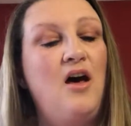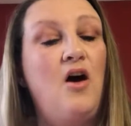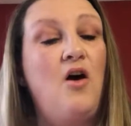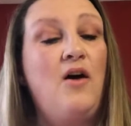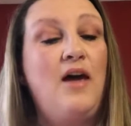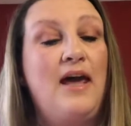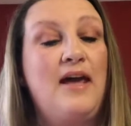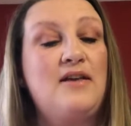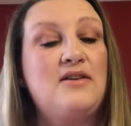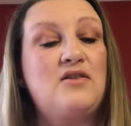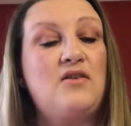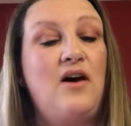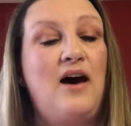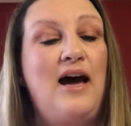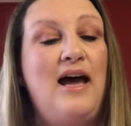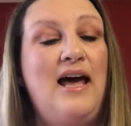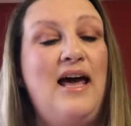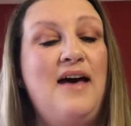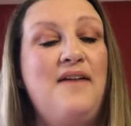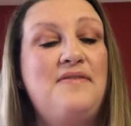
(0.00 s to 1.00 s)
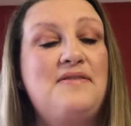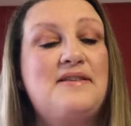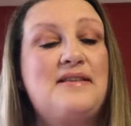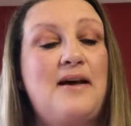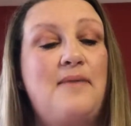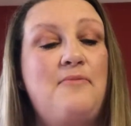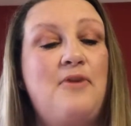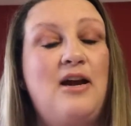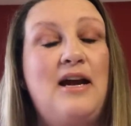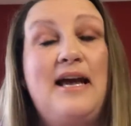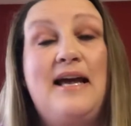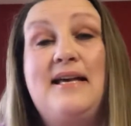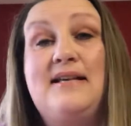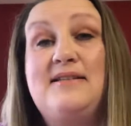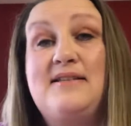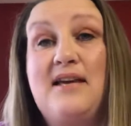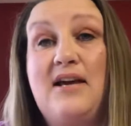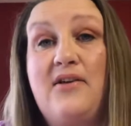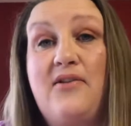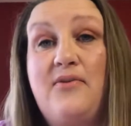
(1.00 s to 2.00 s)
Okay, so I have Summer
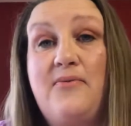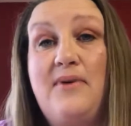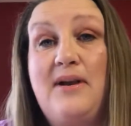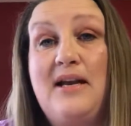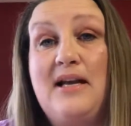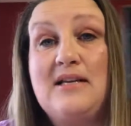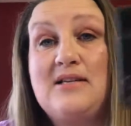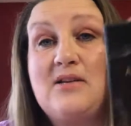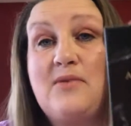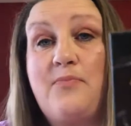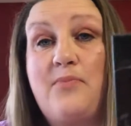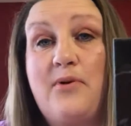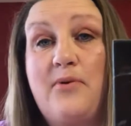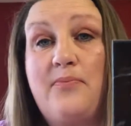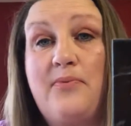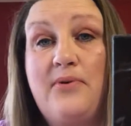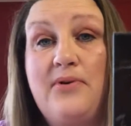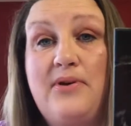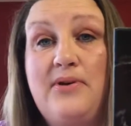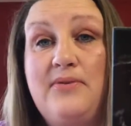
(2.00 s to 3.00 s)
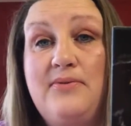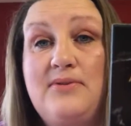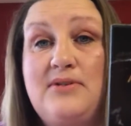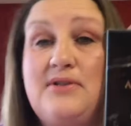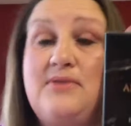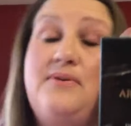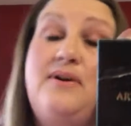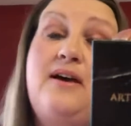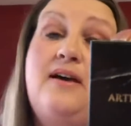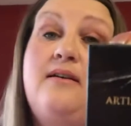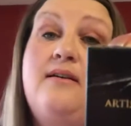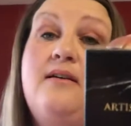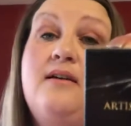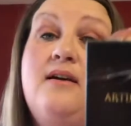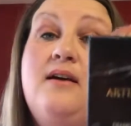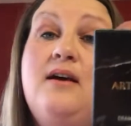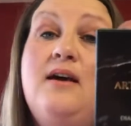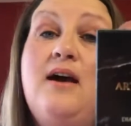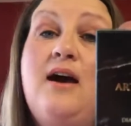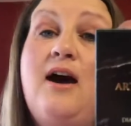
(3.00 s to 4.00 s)
Haze. The other one has a purple hue to it.
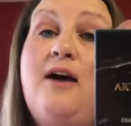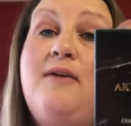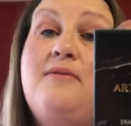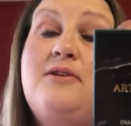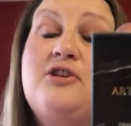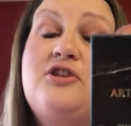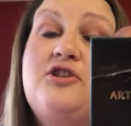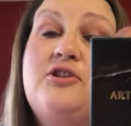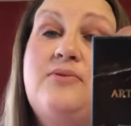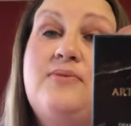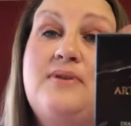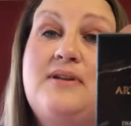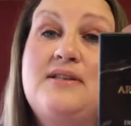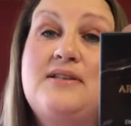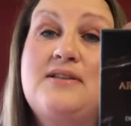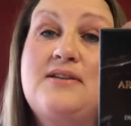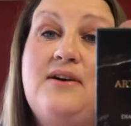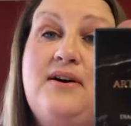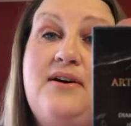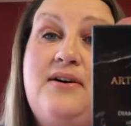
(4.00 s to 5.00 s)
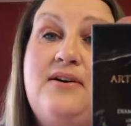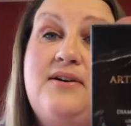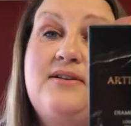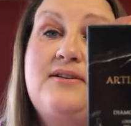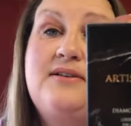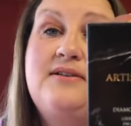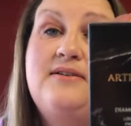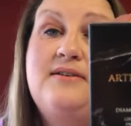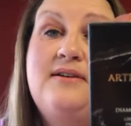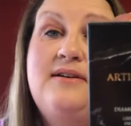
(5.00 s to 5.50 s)
I'm not sure what it's called.